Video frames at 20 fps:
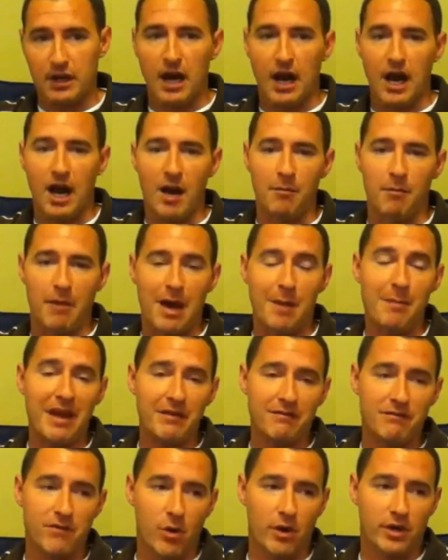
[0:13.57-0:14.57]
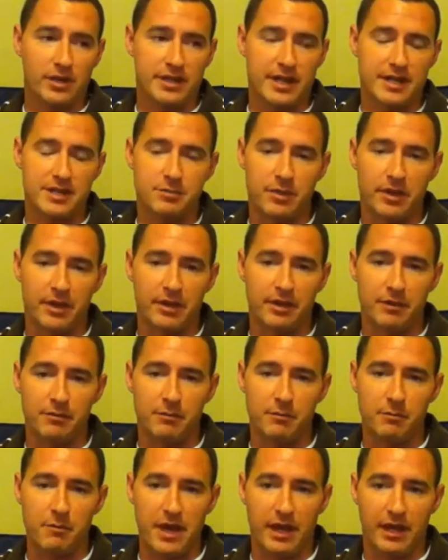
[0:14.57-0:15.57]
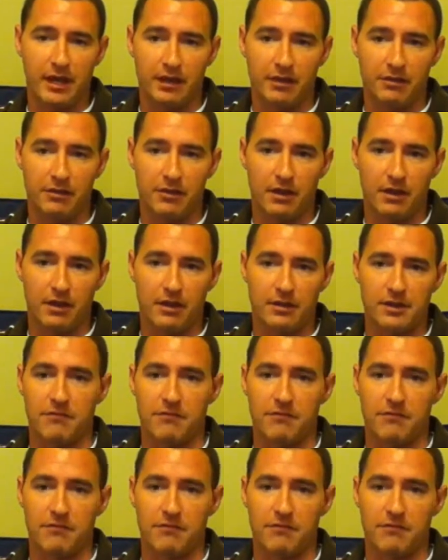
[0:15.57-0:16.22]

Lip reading: my main focus has been making the